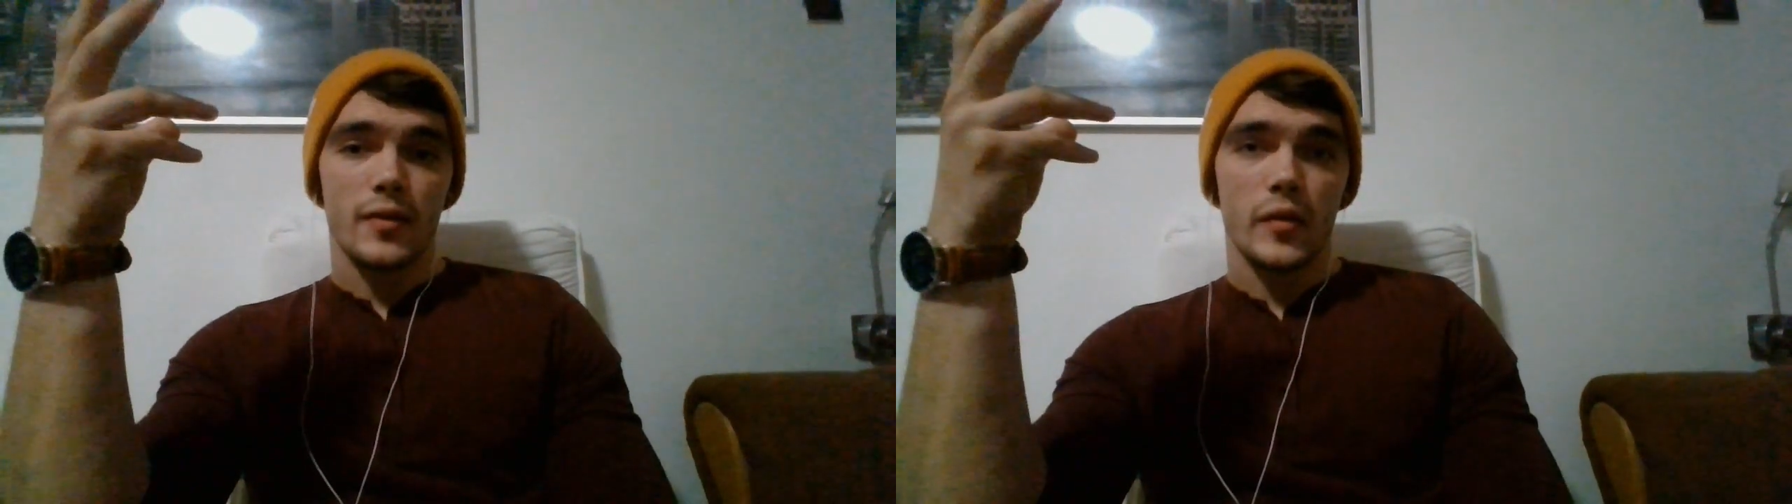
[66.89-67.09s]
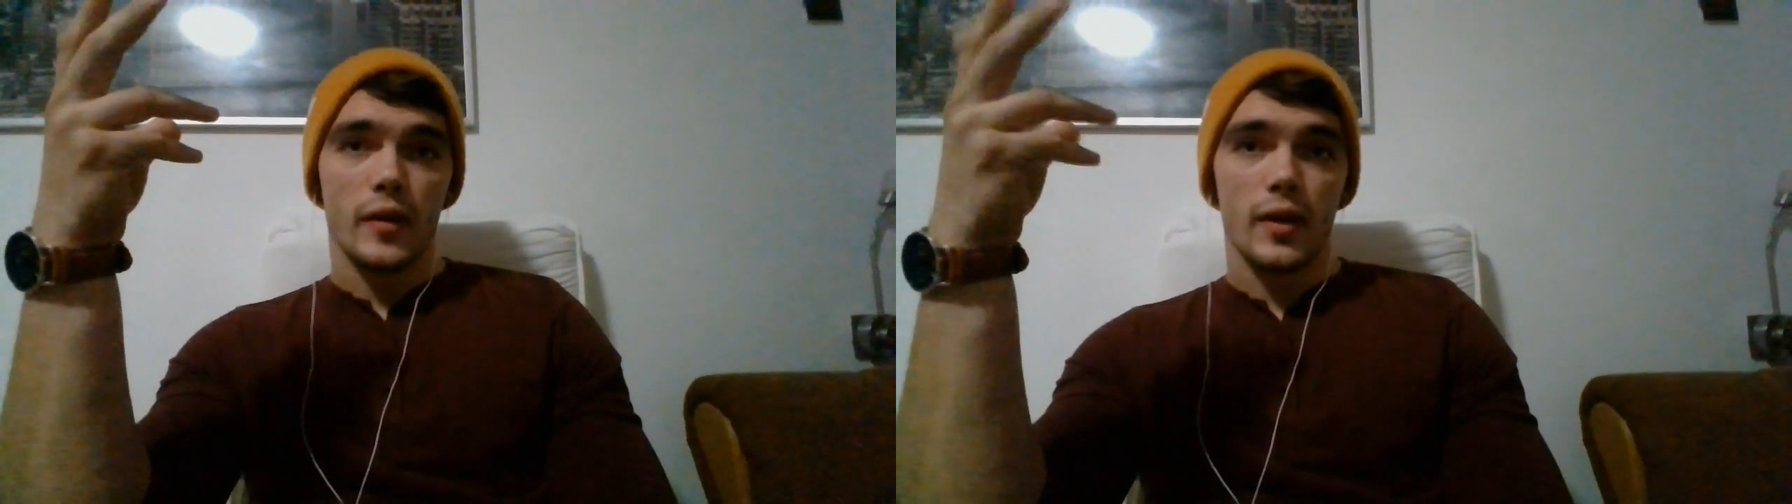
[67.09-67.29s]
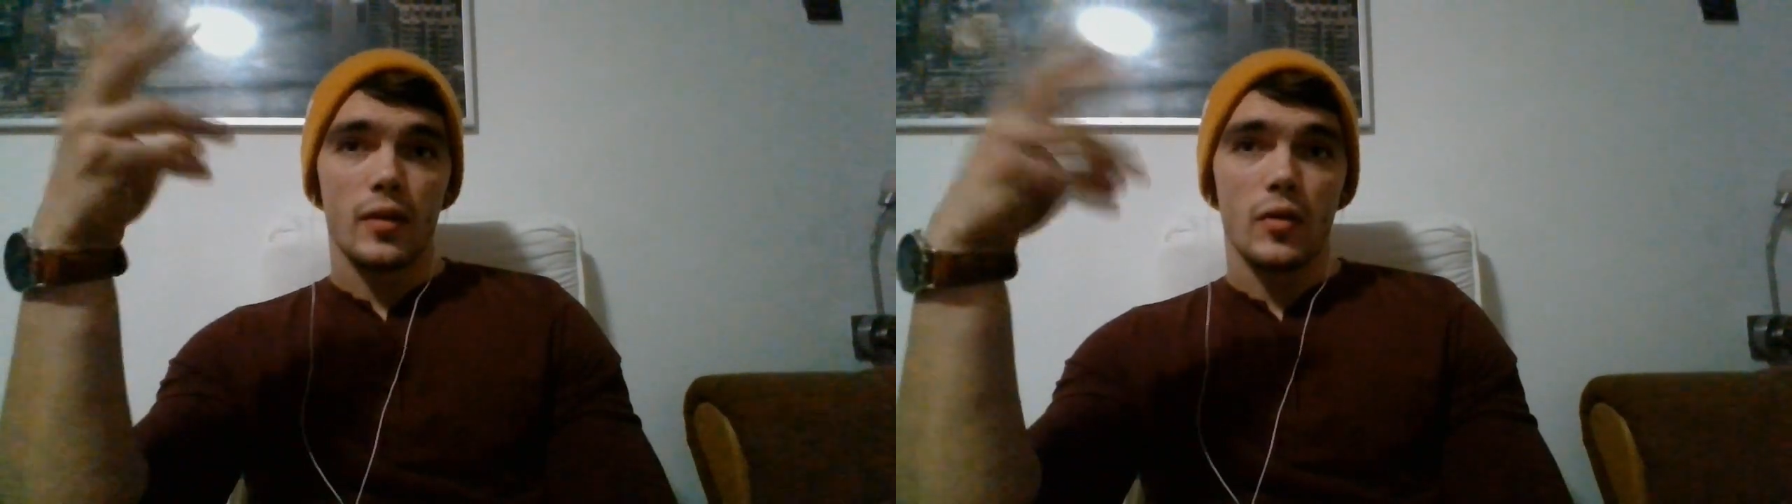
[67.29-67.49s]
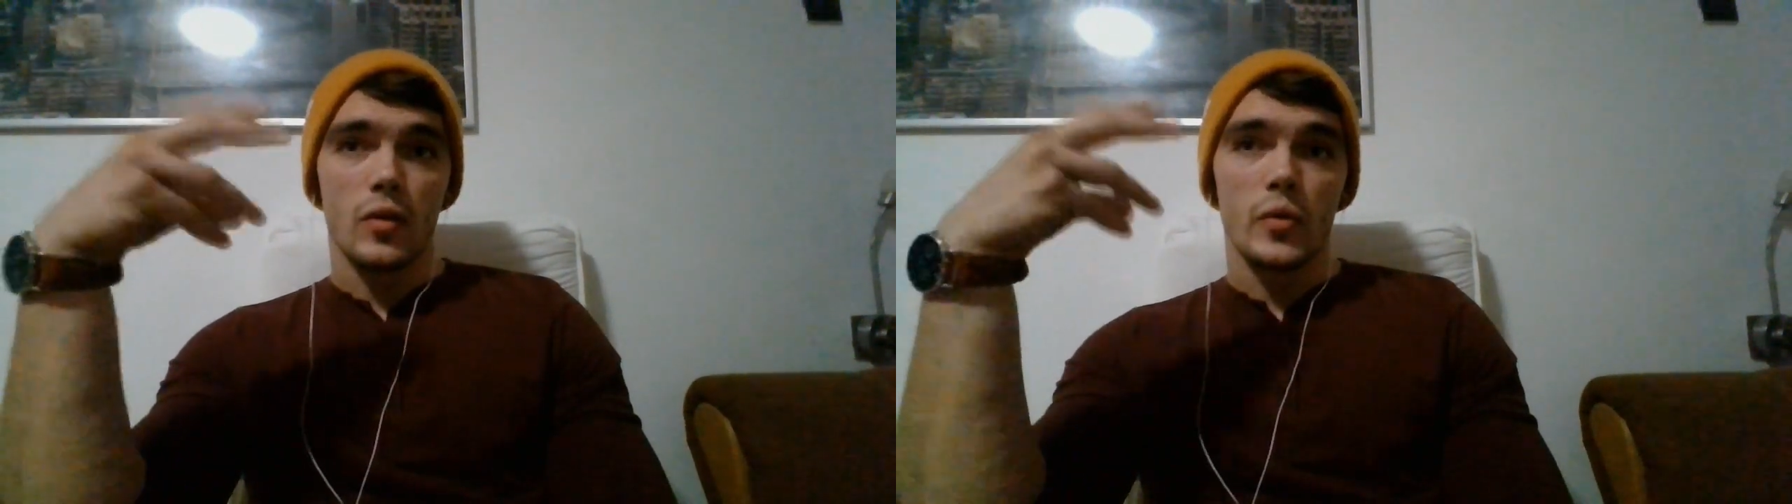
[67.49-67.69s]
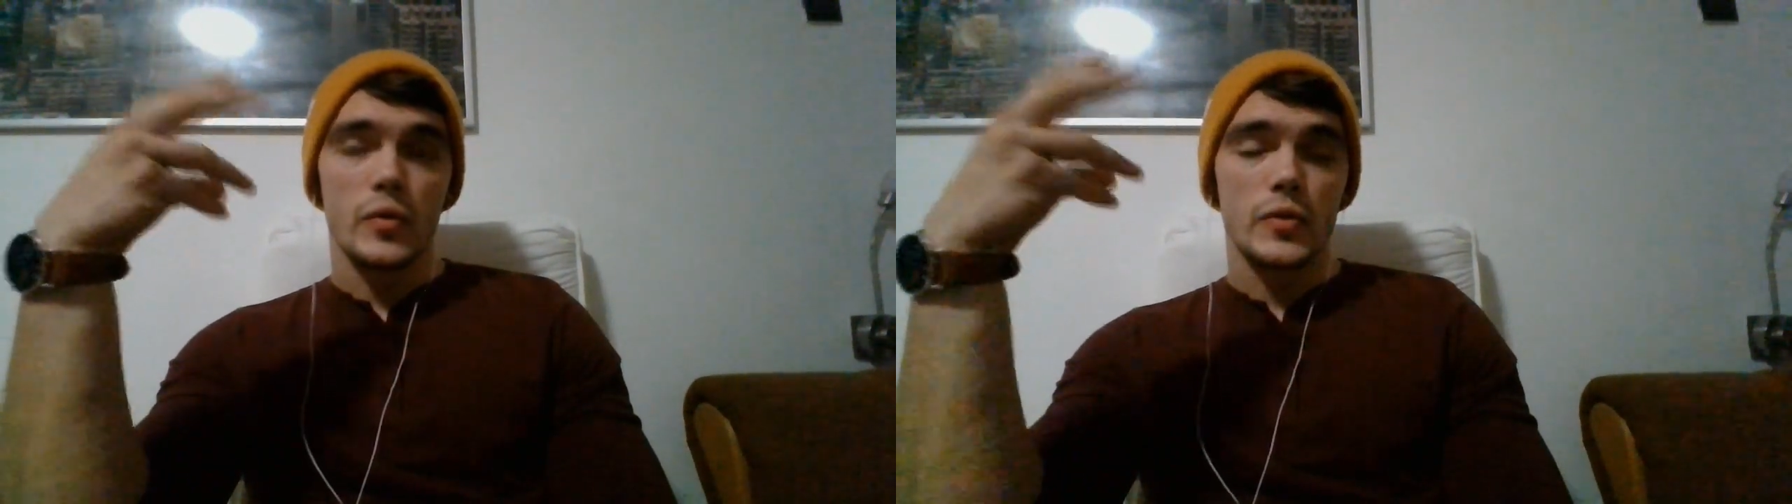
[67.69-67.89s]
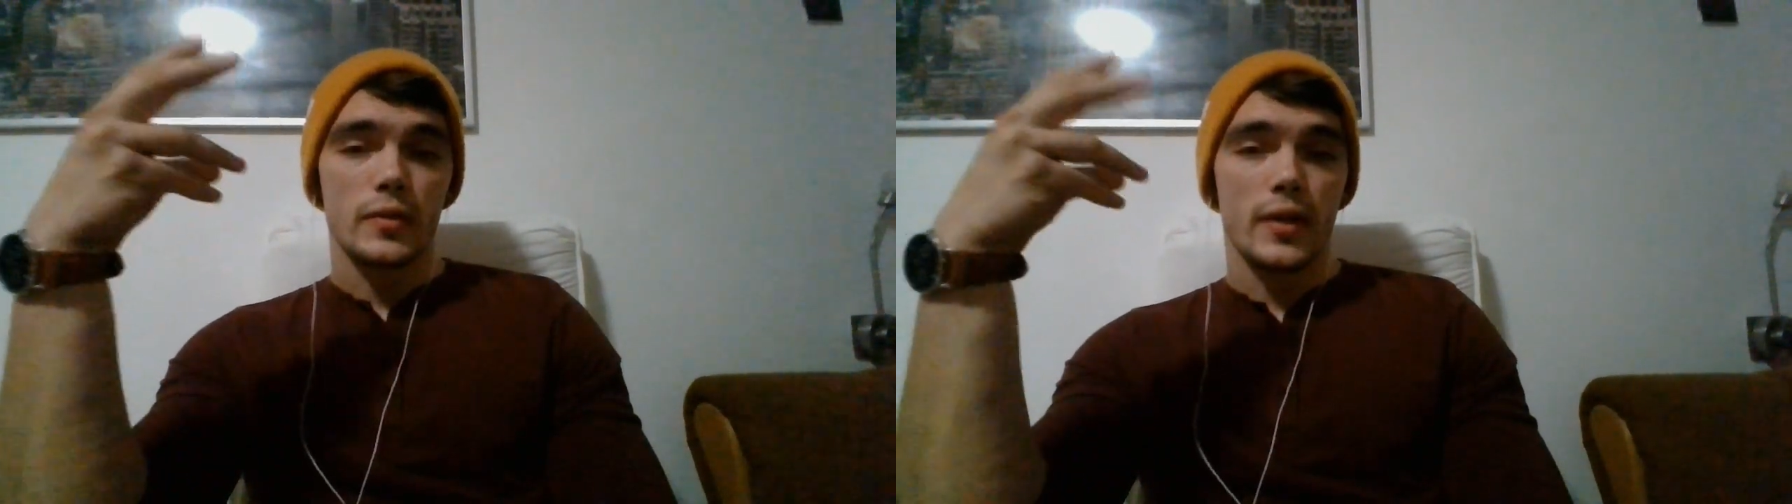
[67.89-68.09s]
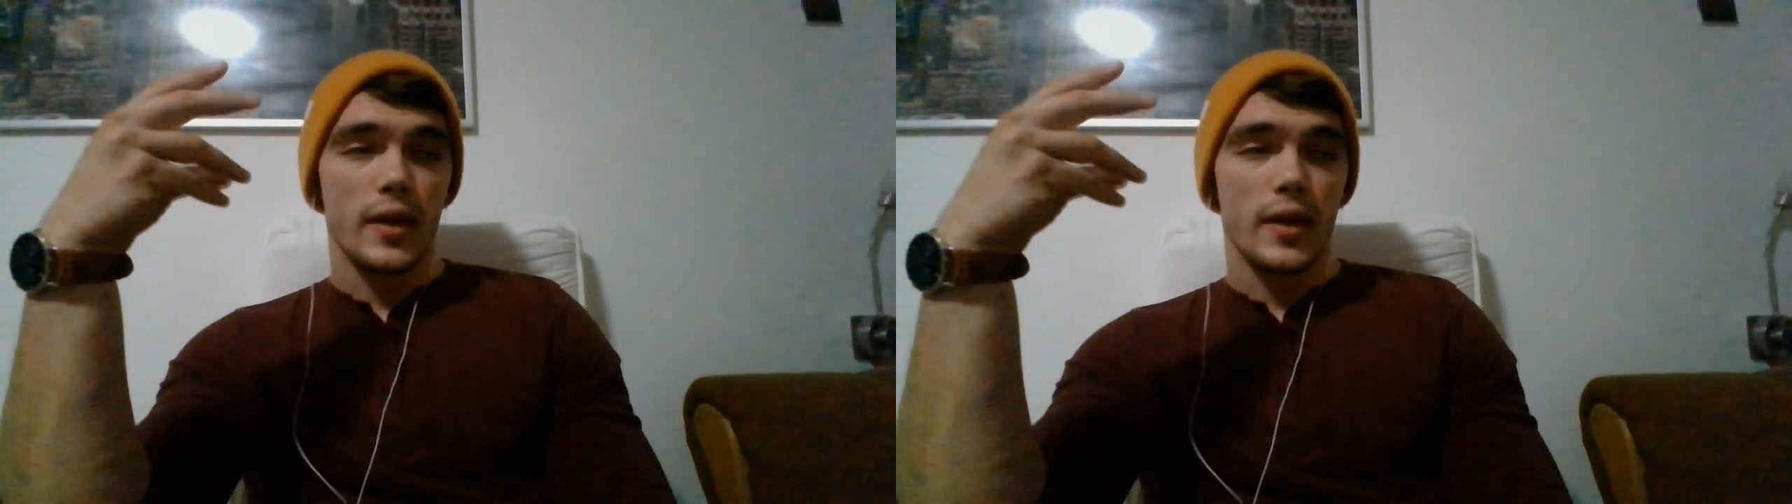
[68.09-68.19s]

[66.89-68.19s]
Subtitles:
to get used to